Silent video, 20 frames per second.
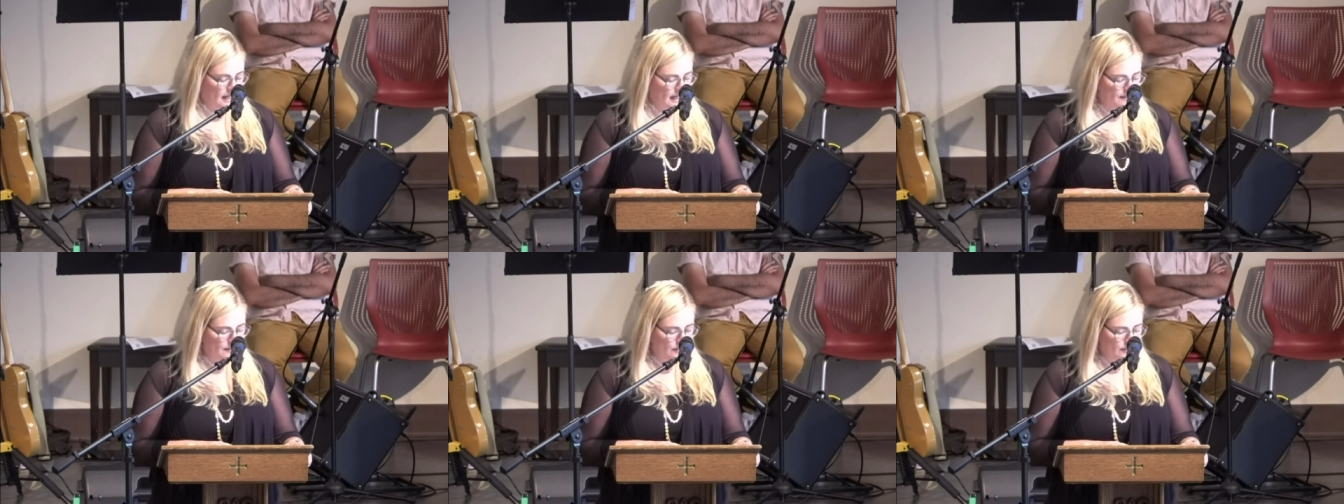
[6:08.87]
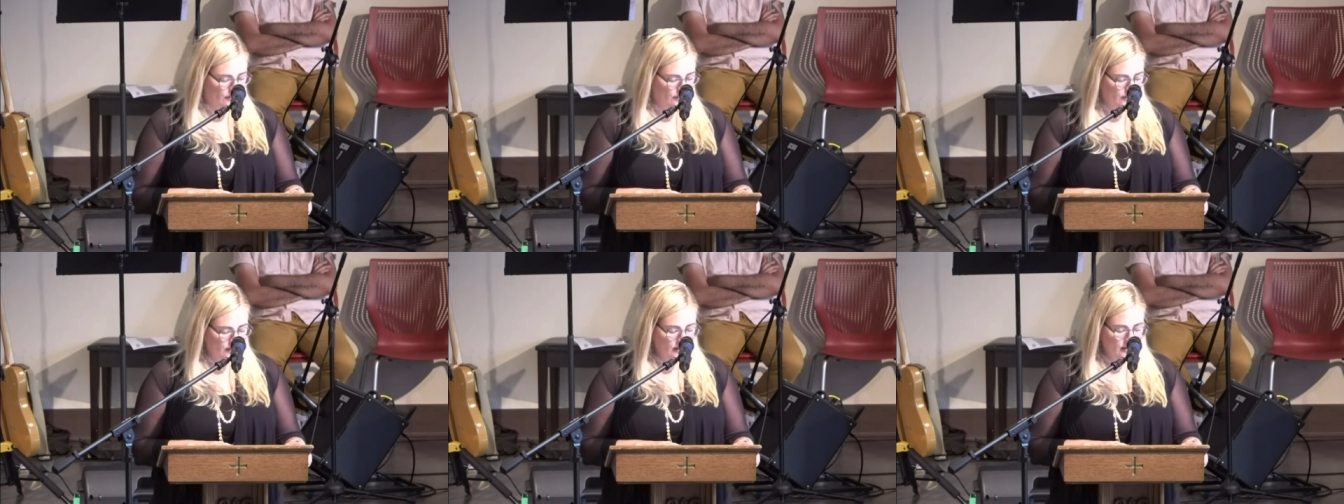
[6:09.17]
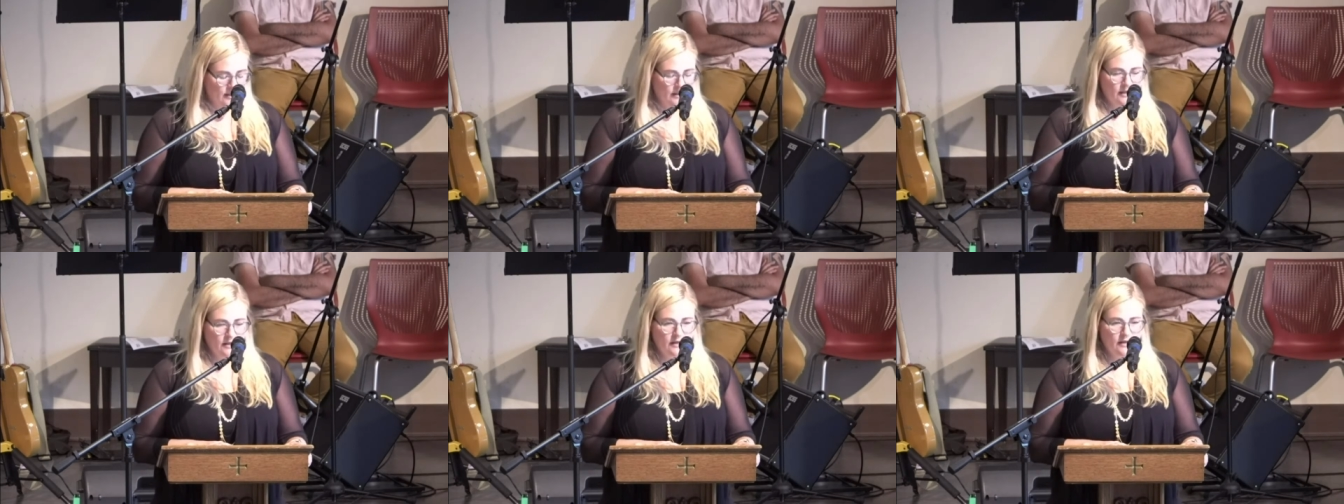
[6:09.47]
Abel,
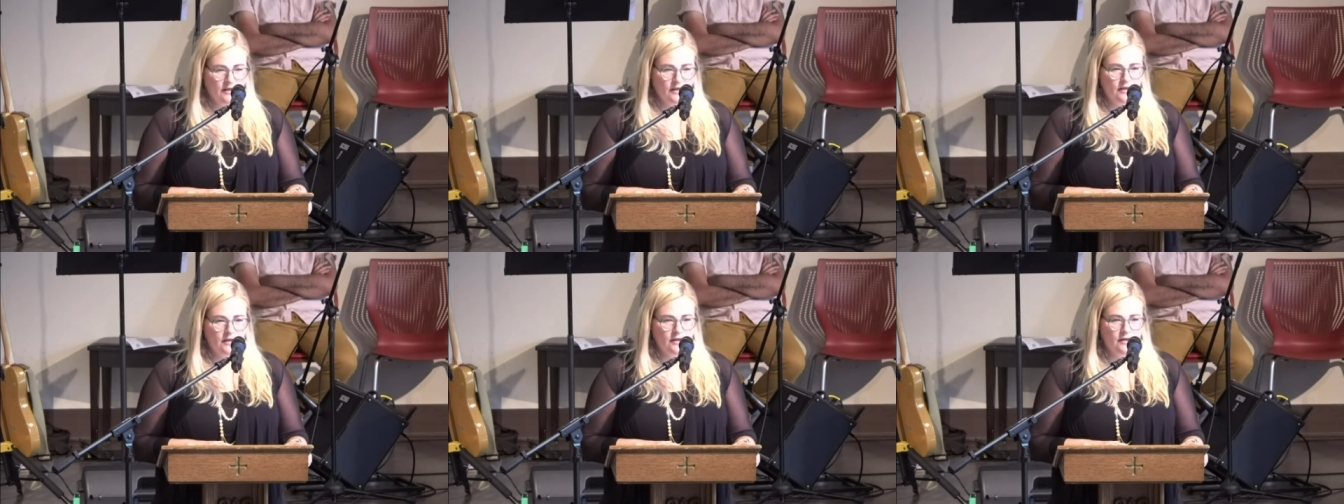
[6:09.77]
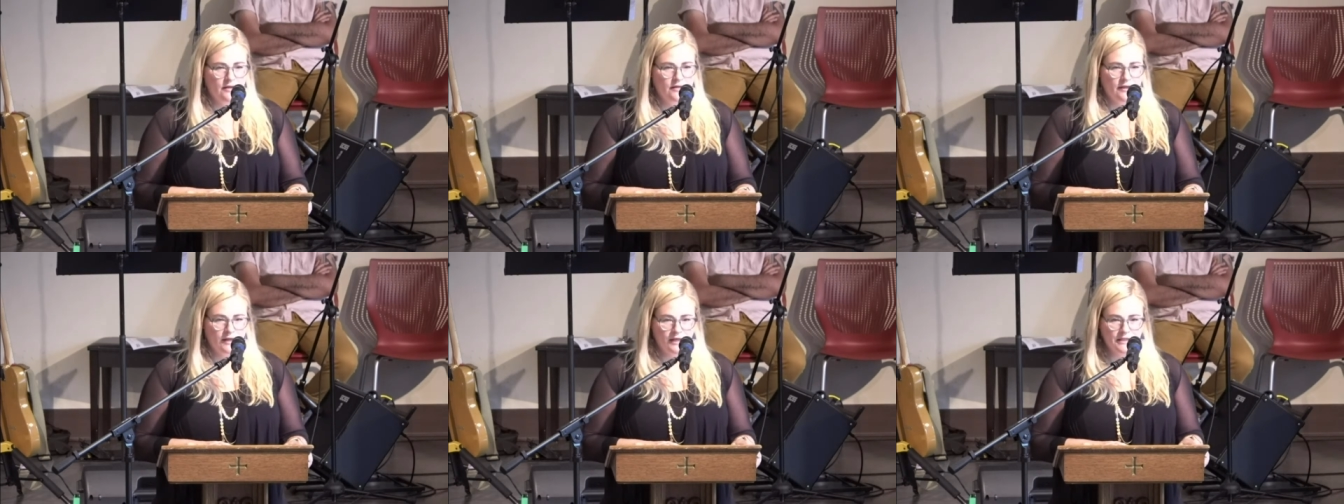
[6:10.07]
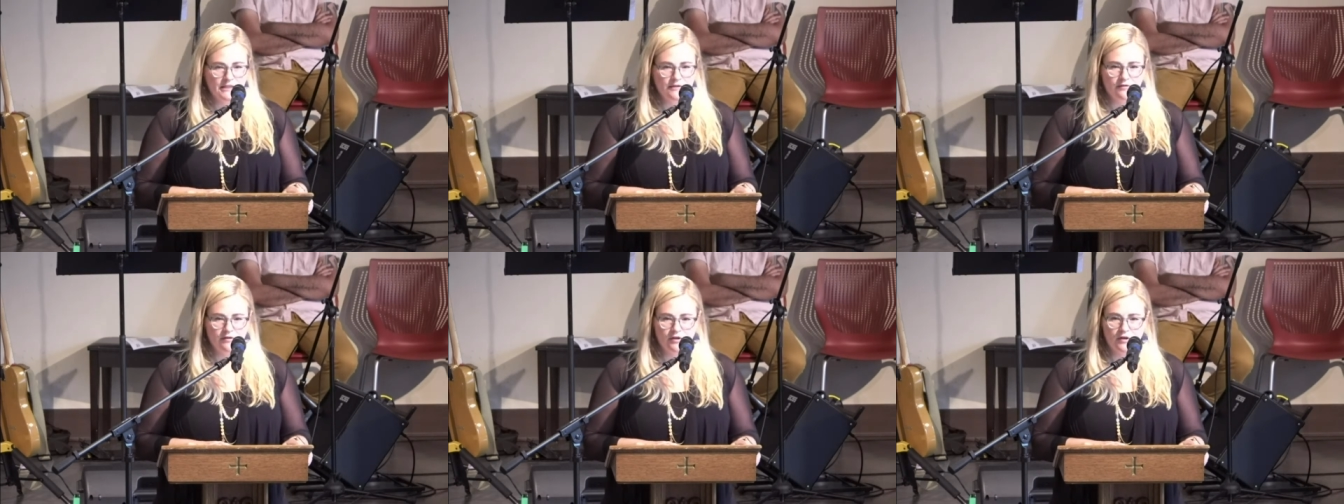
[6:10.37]

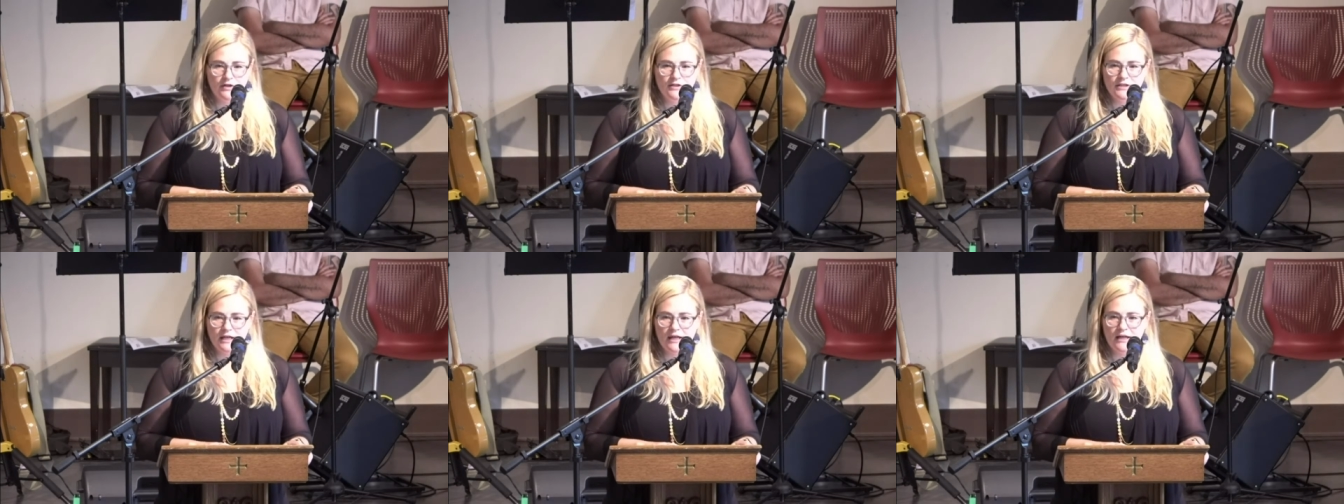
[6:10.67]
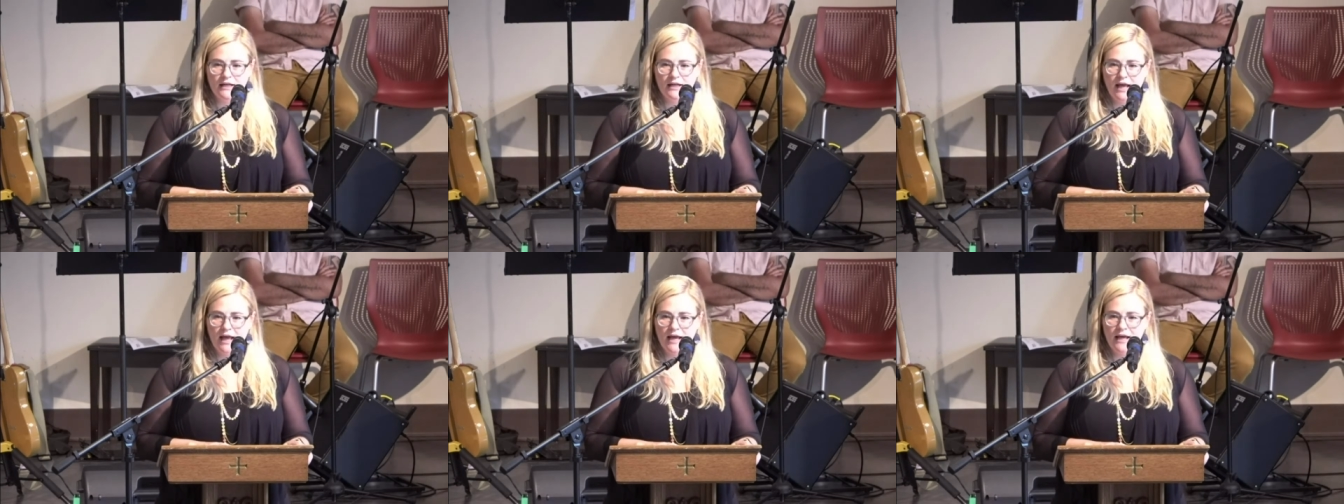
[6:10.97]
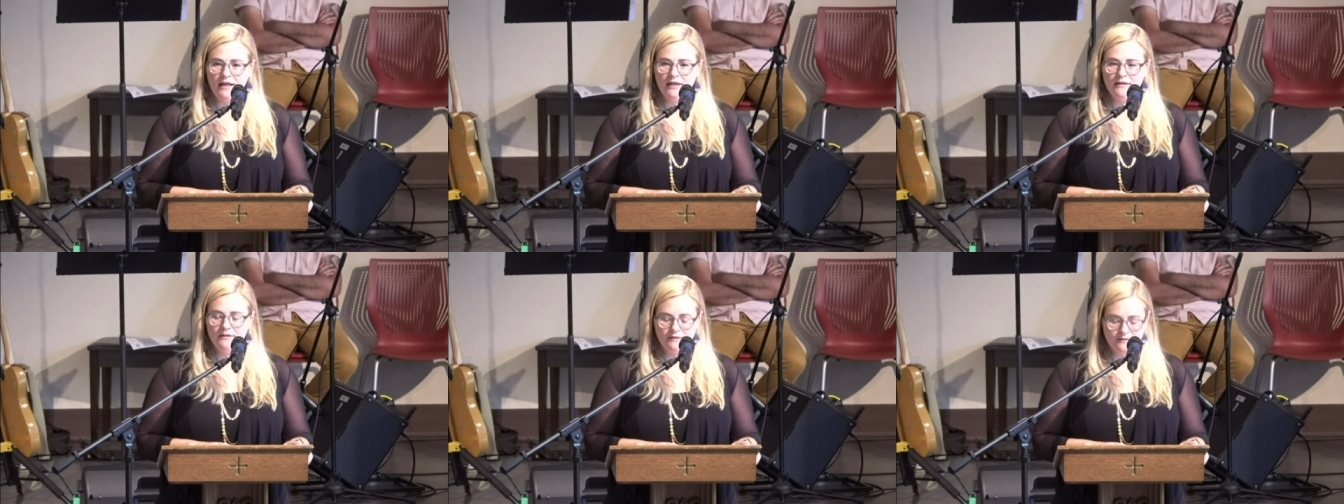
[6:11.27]
thinks of her son
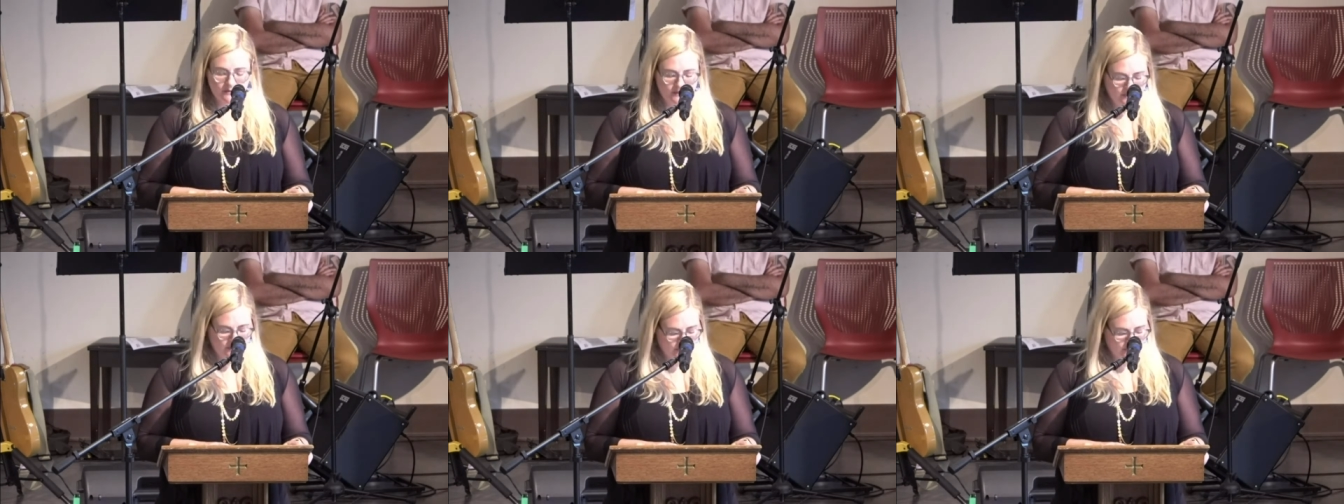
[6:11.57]
Cain